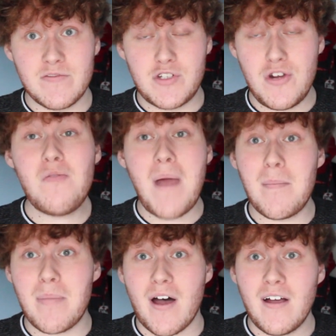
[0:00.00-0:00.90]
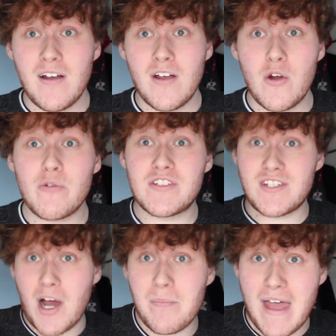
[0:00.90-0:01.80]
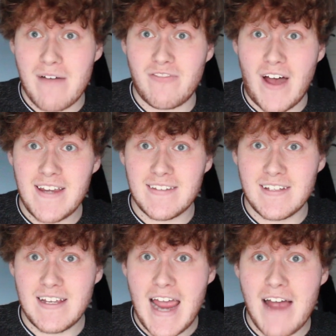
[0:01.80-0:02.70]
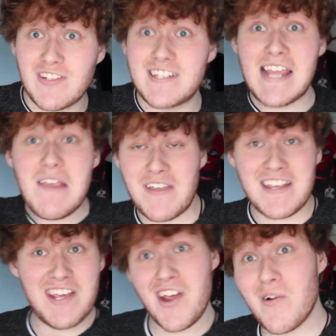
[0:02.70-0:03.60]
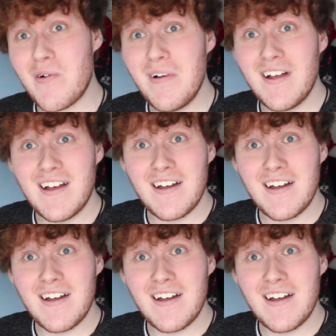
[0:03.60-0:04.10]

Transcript: Do you remember who stopped that fight after saving you